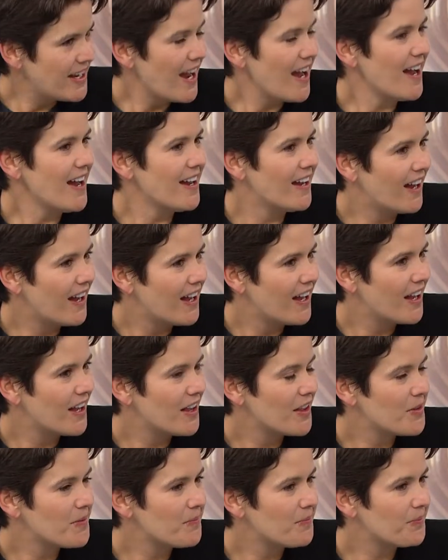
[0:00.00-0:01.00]
ever, or
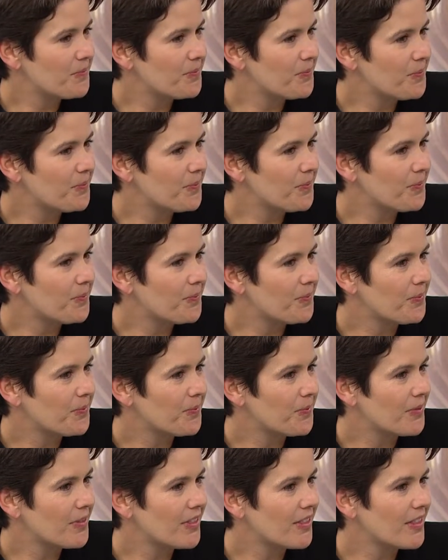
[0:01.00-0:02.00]
artist has ever performed at
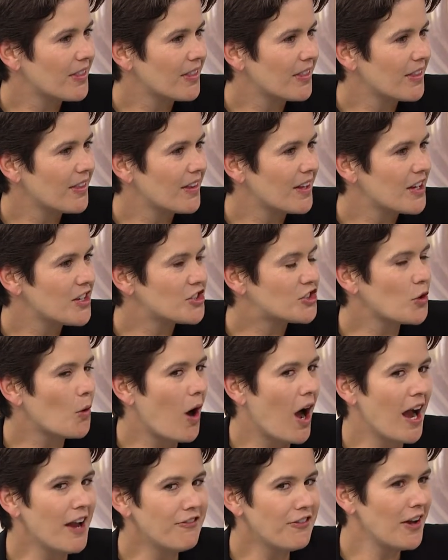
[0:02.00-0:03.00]
the VMAs? Is that
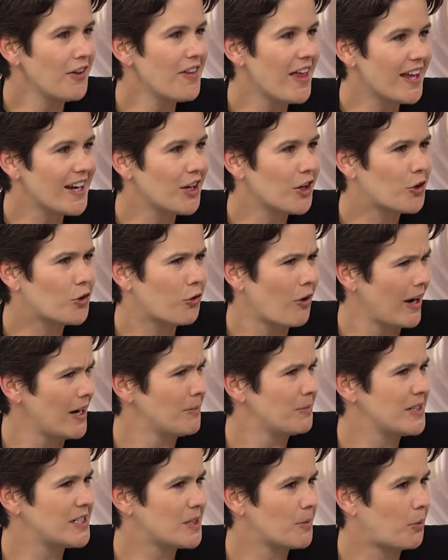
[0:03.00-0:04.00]
right? I found that
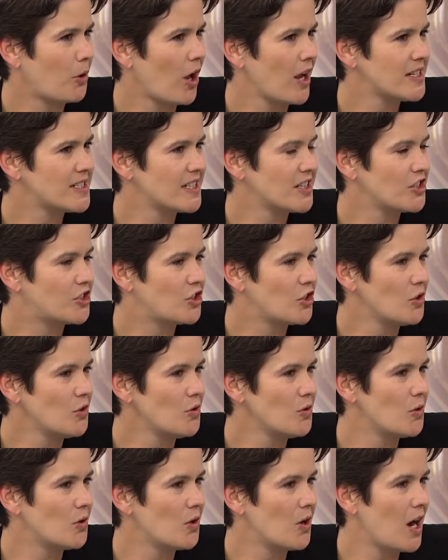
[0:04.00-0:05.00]
incredibly surprising too. I'm
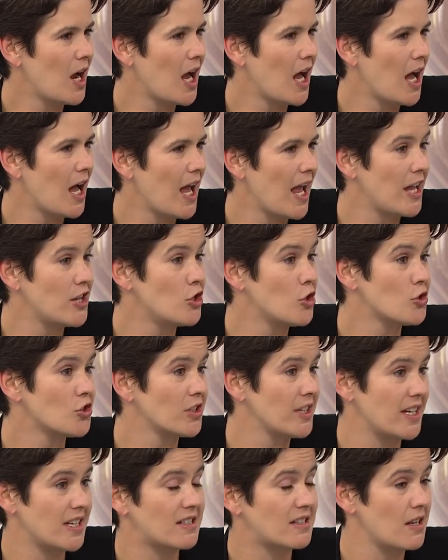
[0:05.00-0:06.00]
really surprised. And
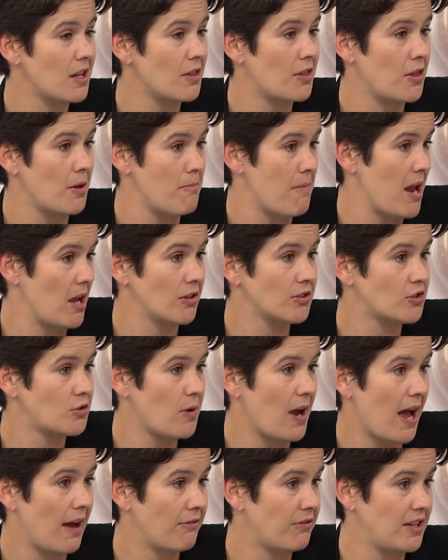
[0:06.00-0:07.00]
usually it's the males
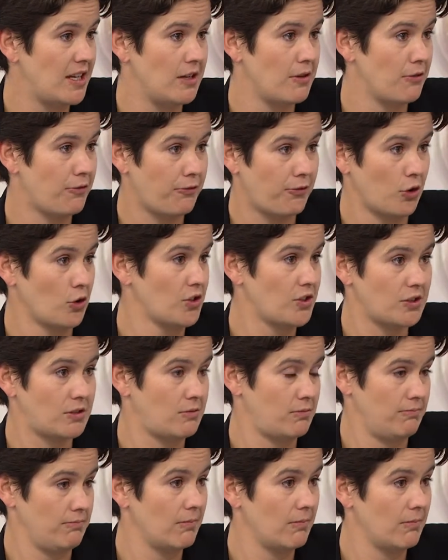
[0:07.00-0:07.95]
who have the first,